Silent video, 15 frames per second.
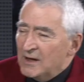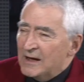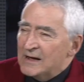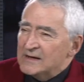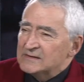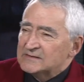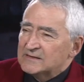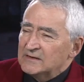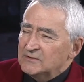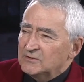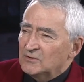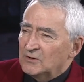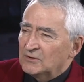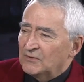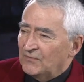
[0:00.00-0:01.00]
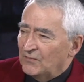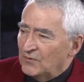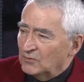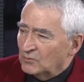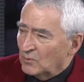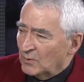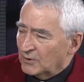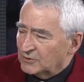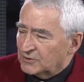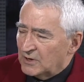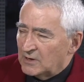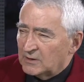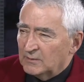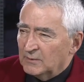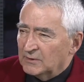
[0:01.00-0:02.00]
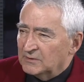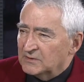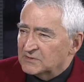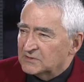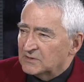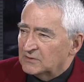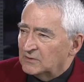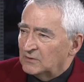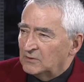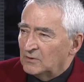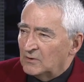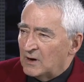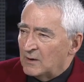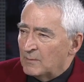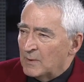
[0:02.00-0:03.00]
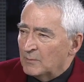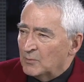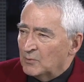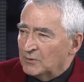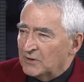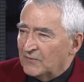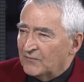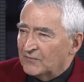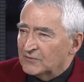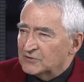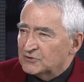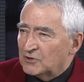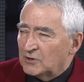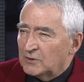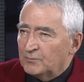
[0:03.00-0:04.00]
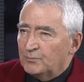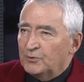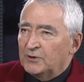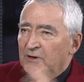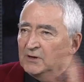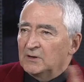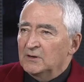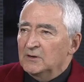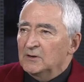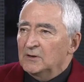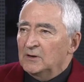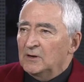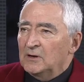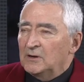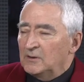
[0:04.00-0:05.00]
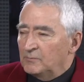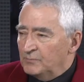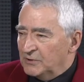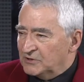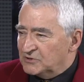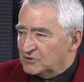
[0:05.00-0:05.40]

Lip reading: I said to you on the phone when we were talking about this that, you know, I remember when they first started putting big